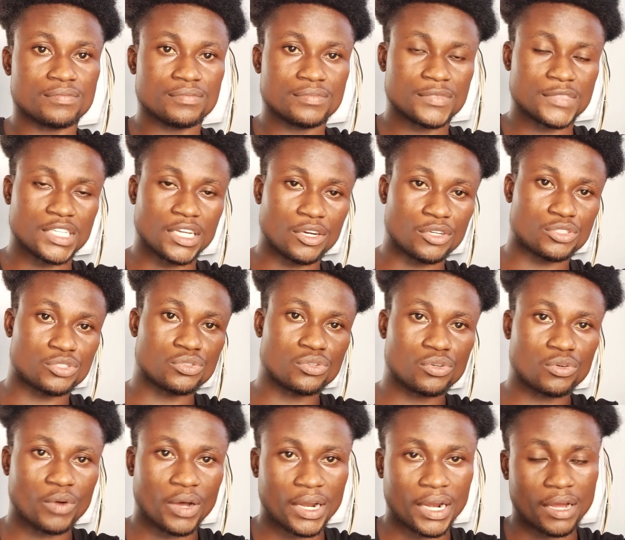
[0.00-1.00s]
there is no
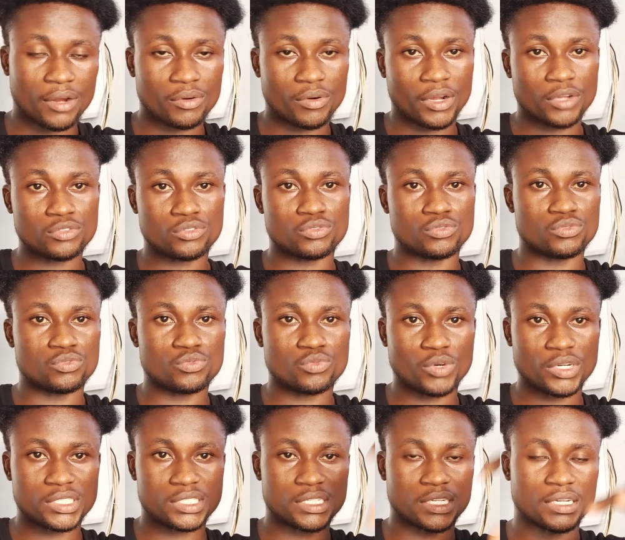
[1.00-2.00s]
one around to
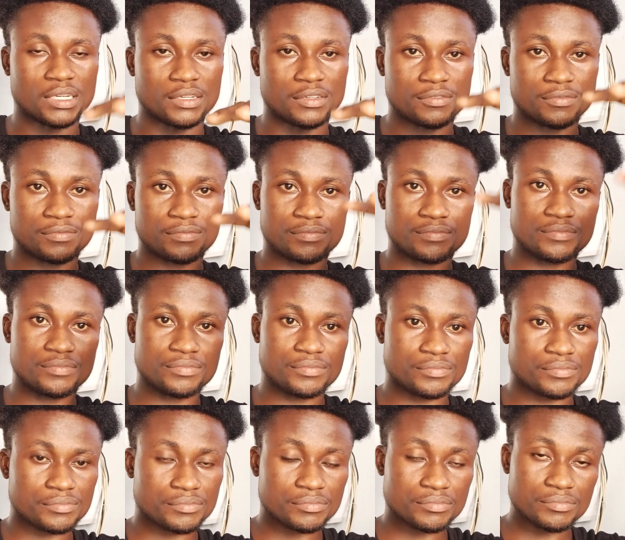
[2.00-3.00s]
watch the
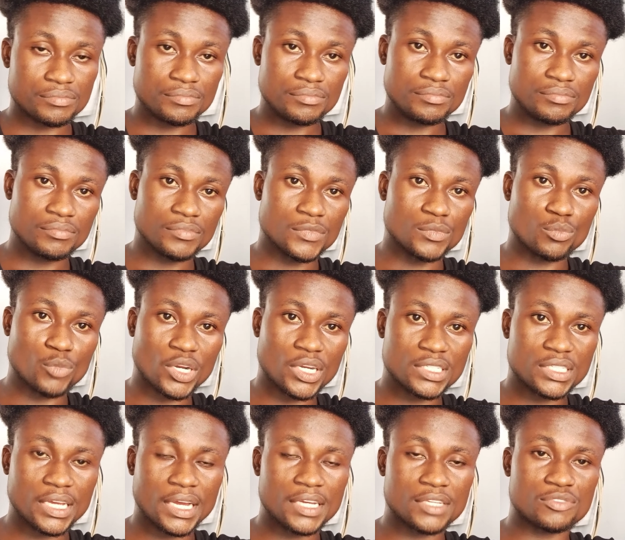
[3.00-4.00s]

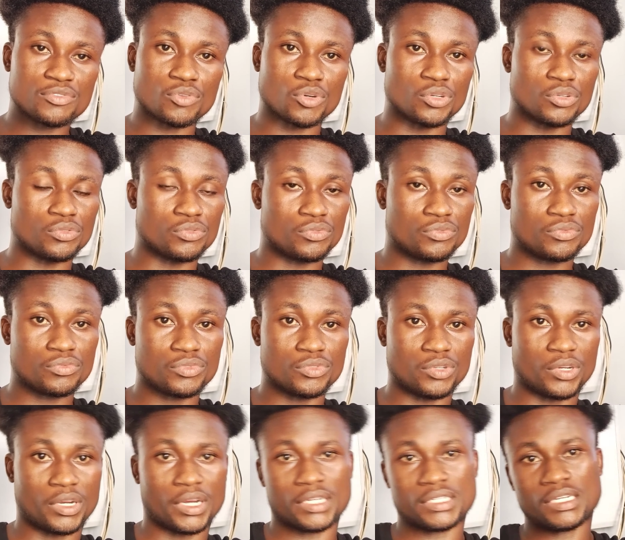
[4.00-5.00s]
monitor it for you, you
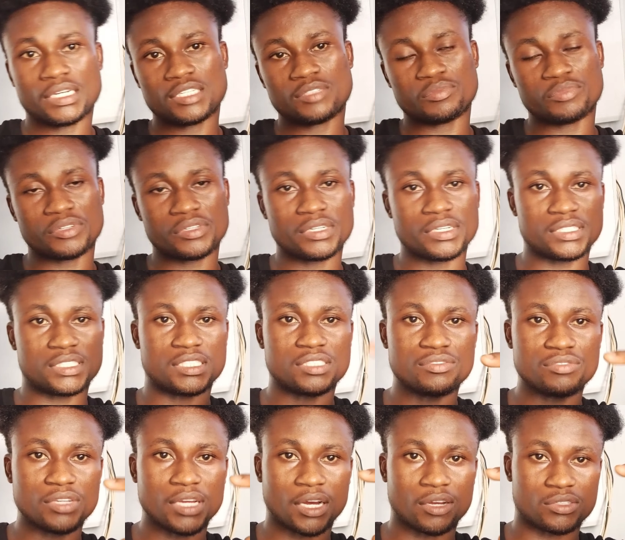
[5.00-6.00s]
can just bring the
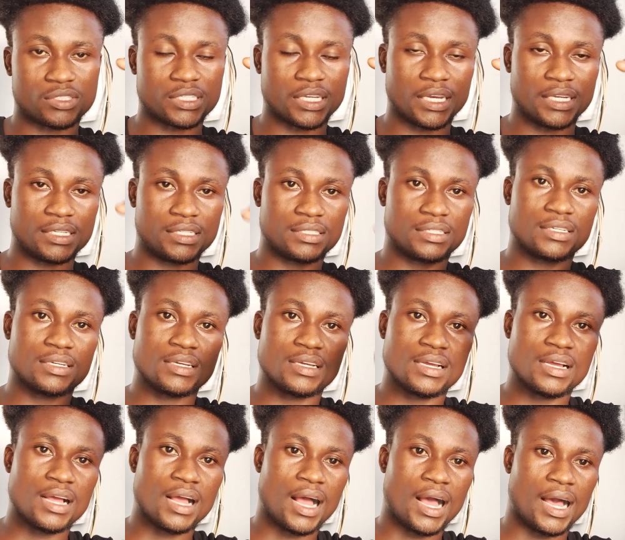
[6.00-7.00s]
TV outside,
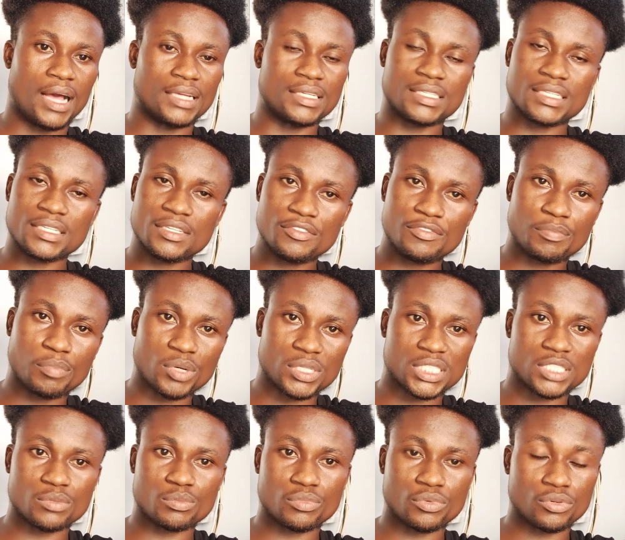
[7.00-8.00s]
and if
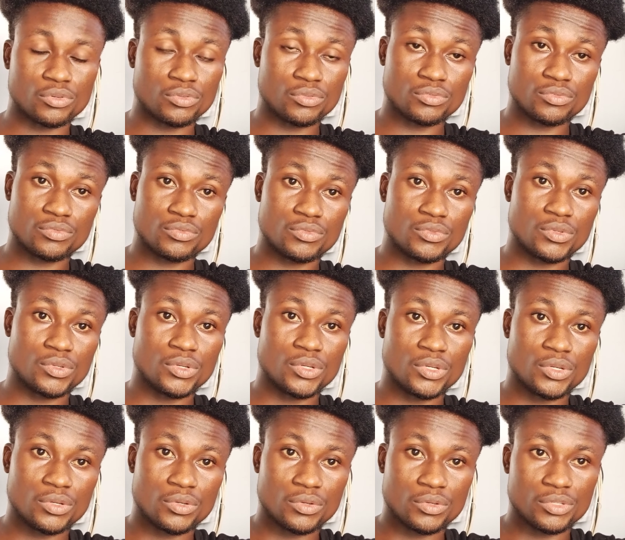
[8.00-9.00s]
possible
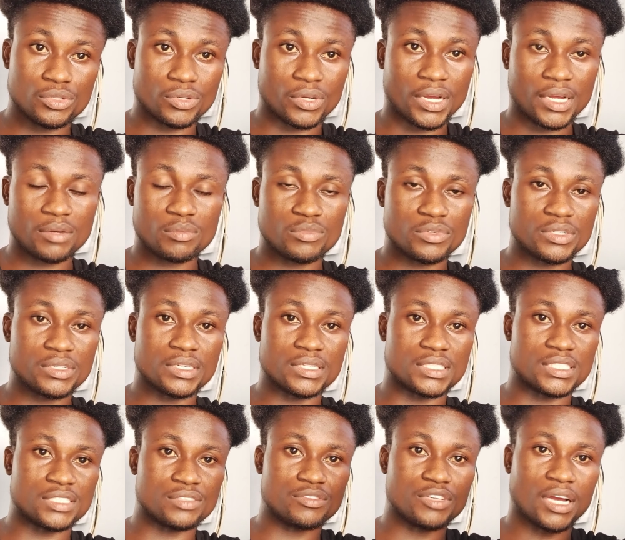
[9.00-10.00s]
you can't bring the
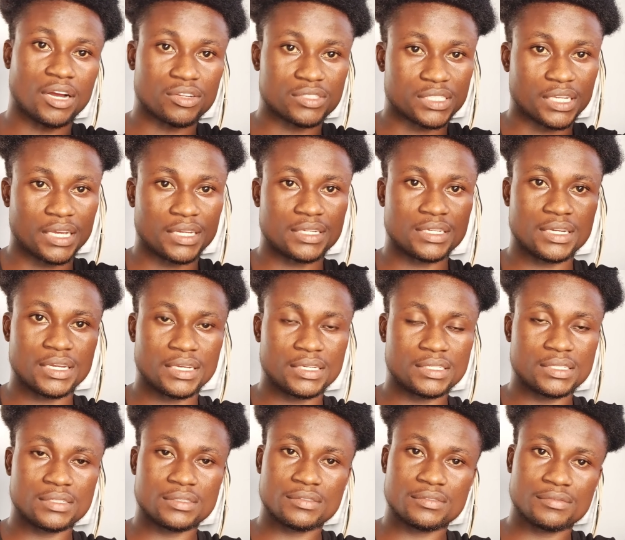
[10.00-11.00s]
TV outside, let
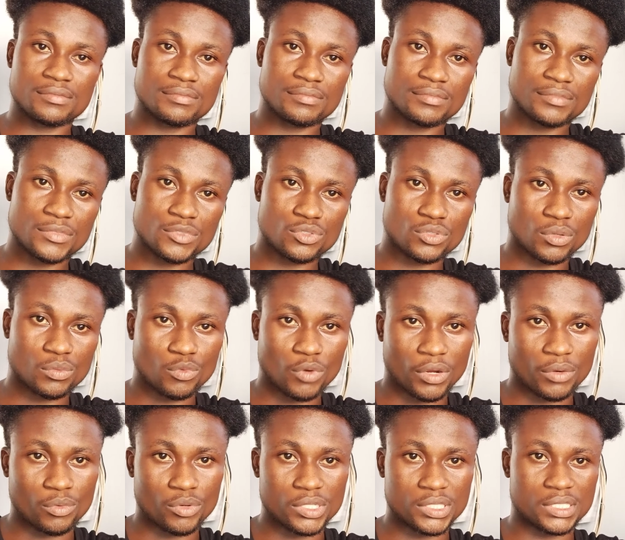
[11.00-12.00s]

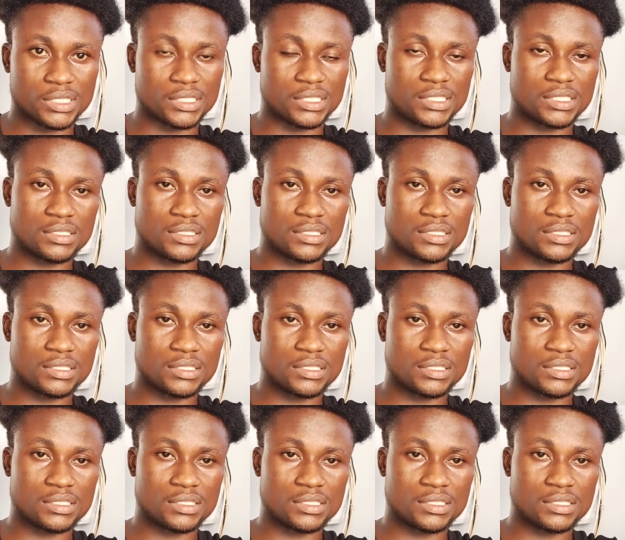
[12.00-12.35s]
someone watch it